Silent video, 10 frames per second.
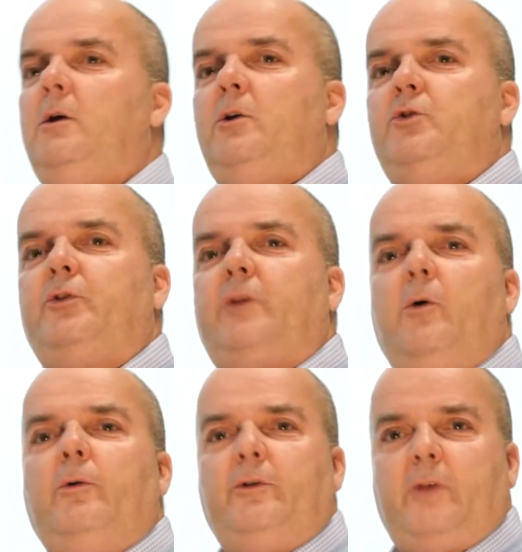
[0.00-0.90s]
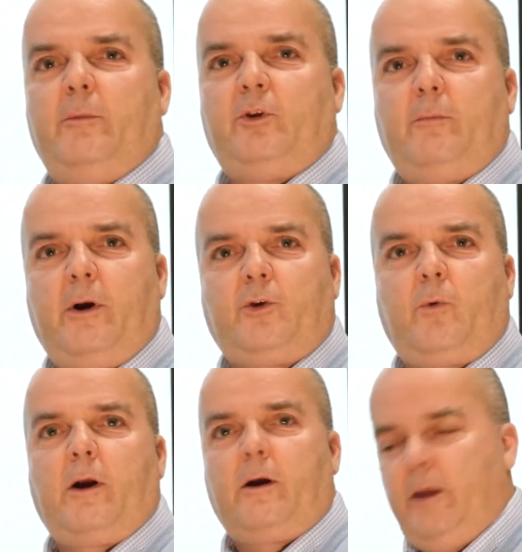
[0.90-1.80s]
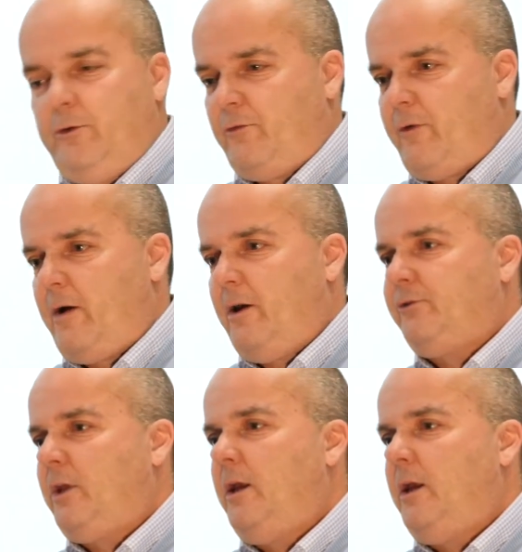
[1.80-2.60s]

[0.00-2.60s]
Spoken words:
shut down the same as the mares were, insofar as